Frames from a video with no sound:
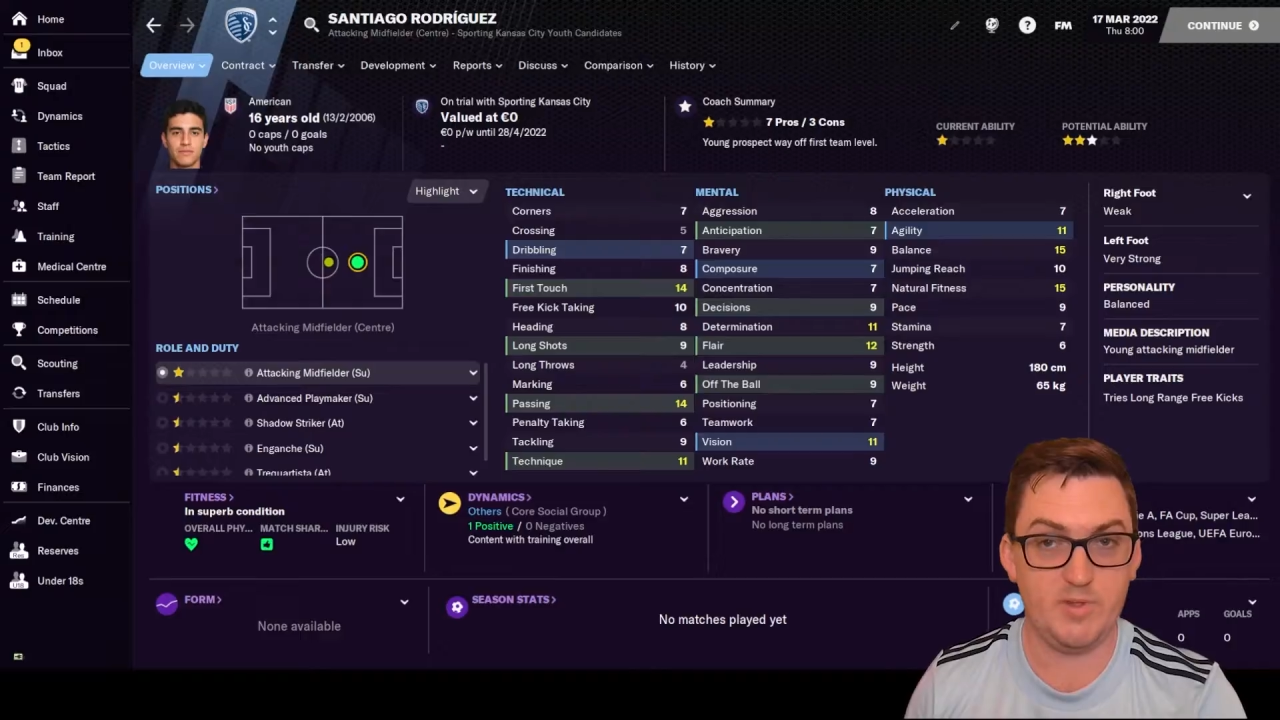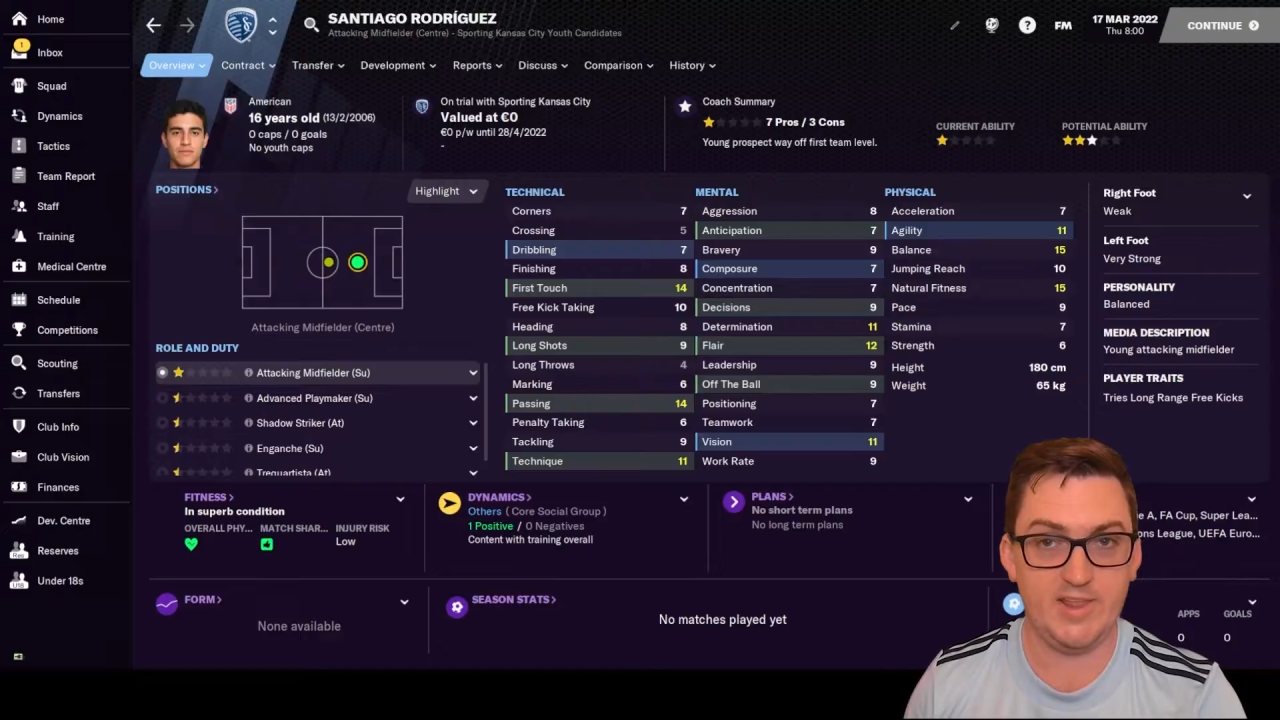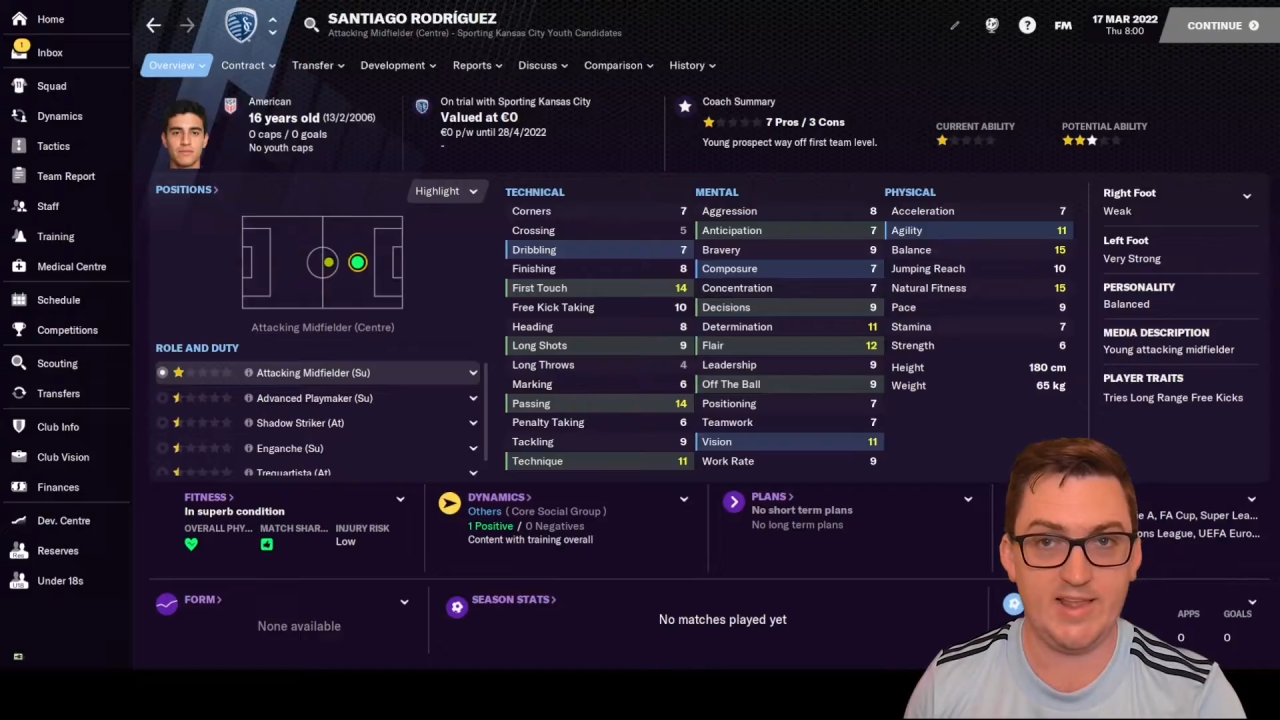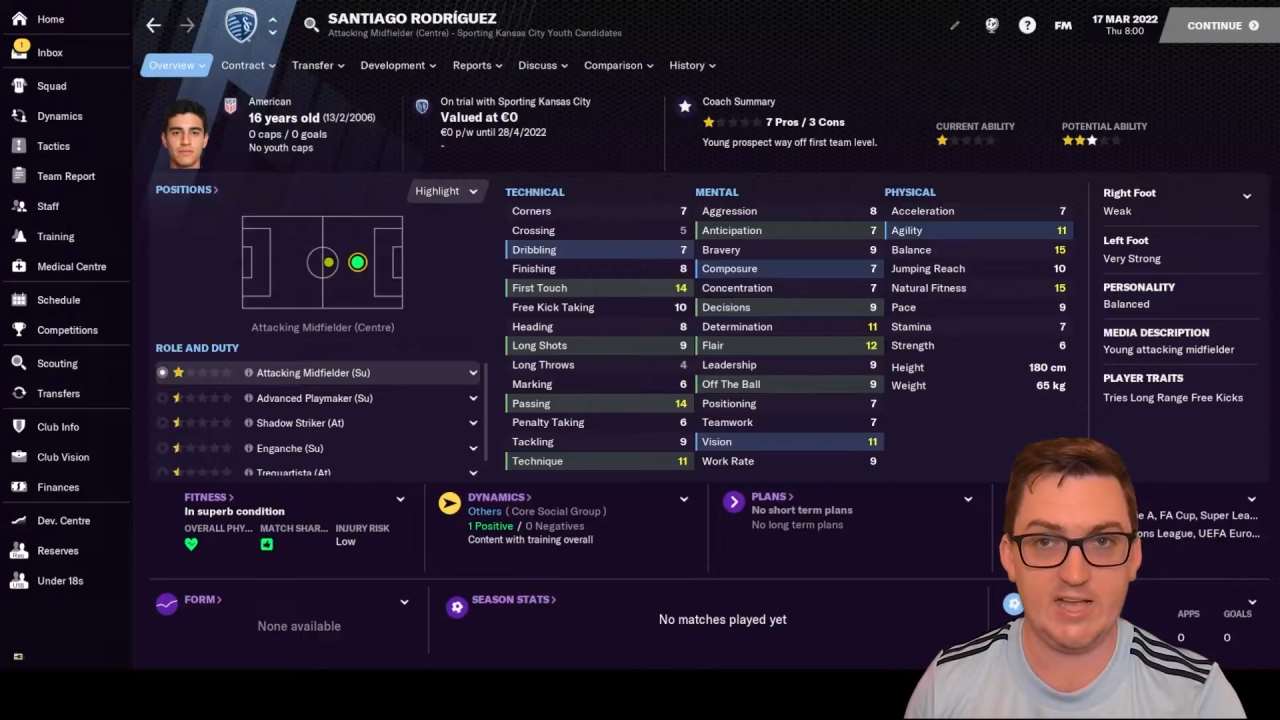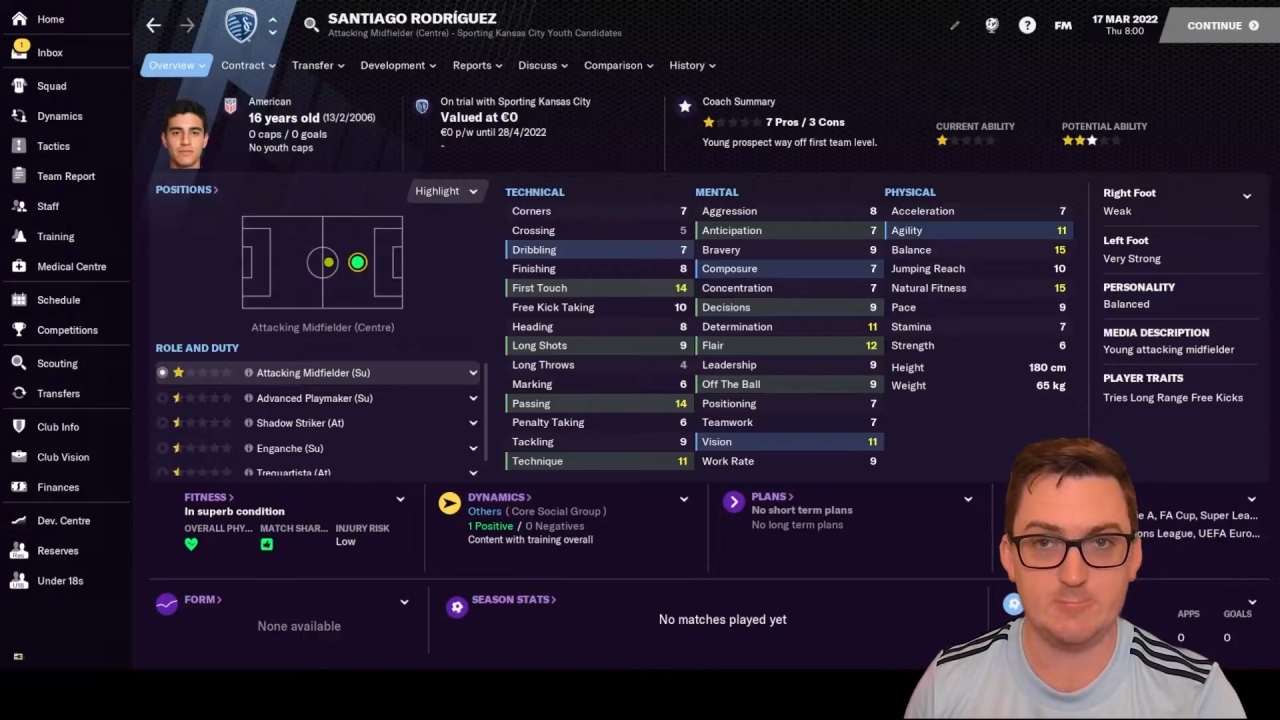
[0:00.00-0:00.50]

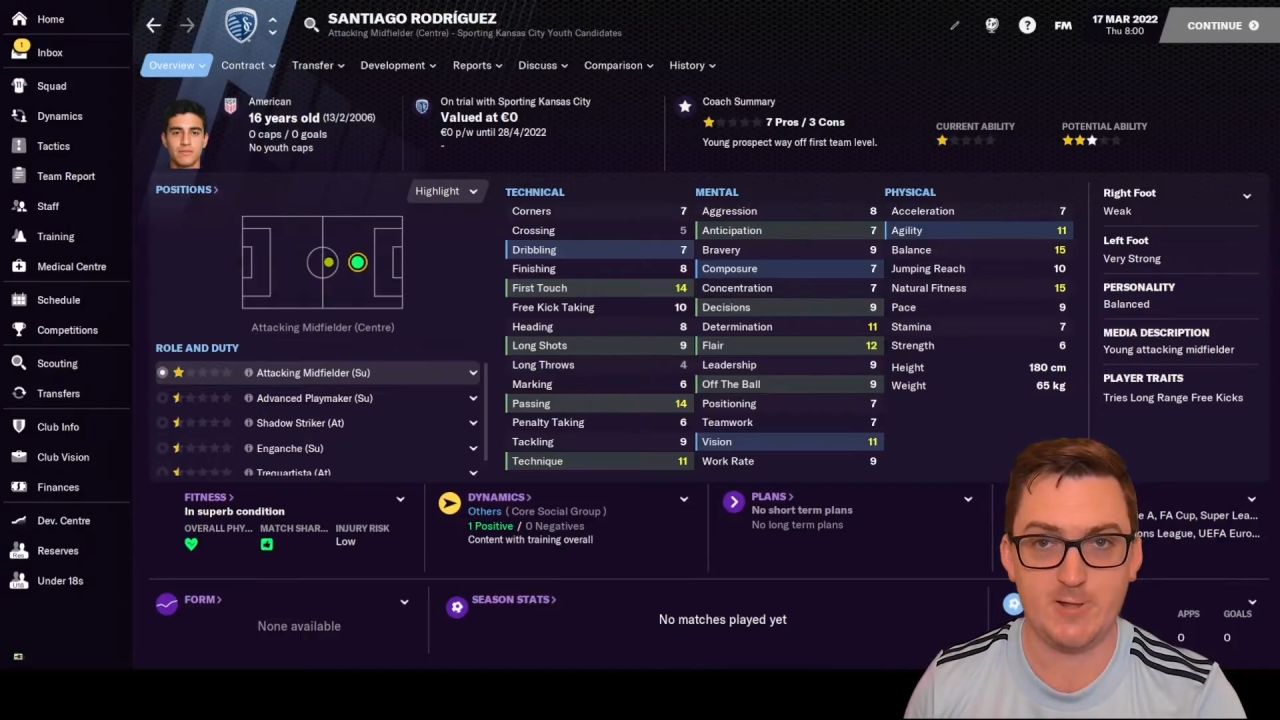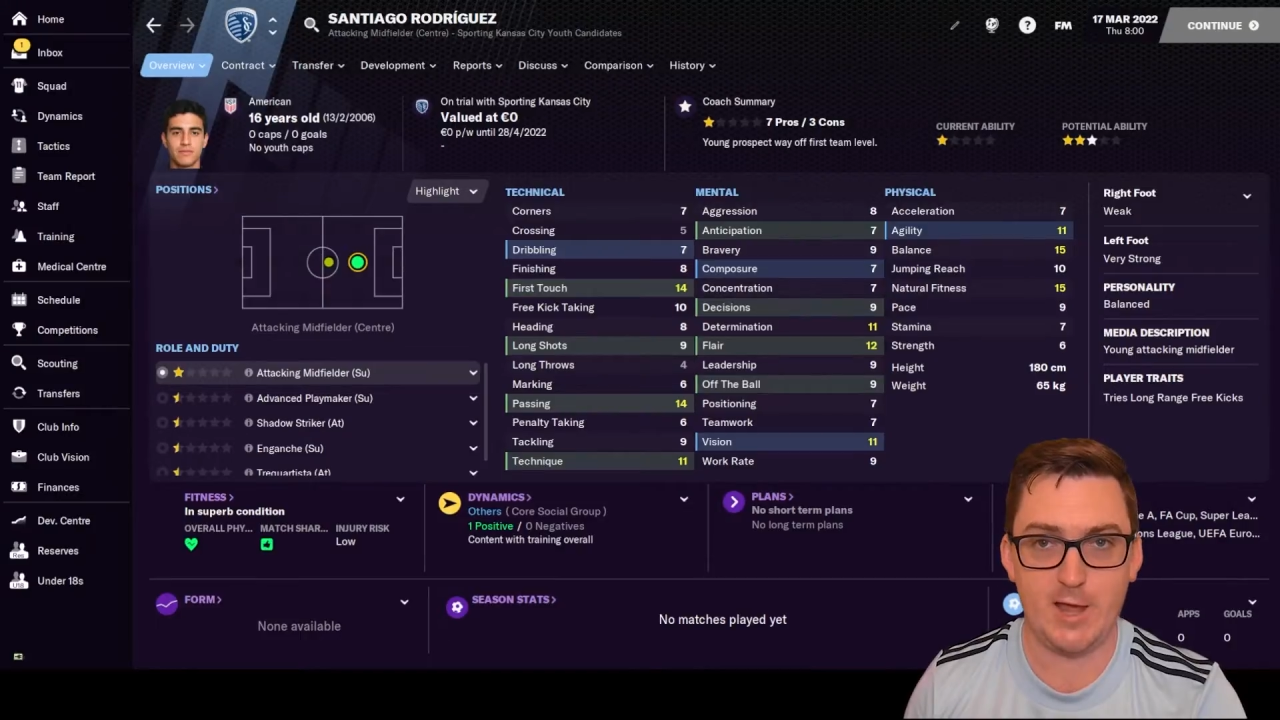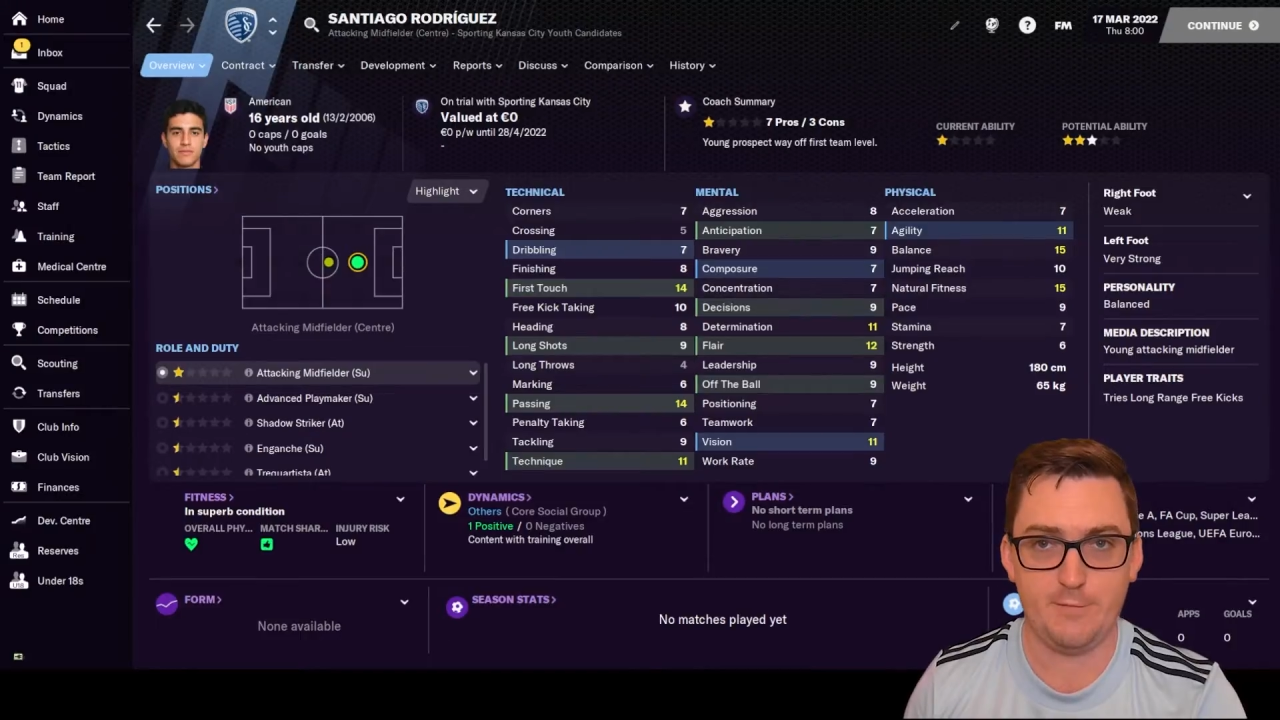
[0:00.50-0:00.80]
probably the last